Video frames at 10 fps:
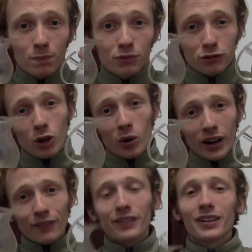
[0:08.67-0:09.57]

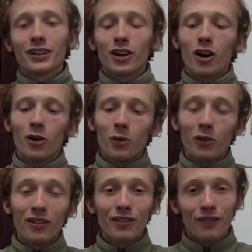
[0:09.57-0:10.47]
Brewing video.
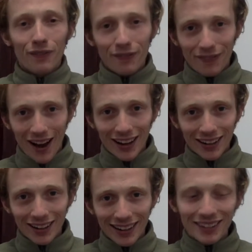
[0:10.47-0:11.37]

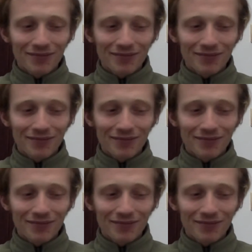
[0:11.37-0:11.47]
Finally.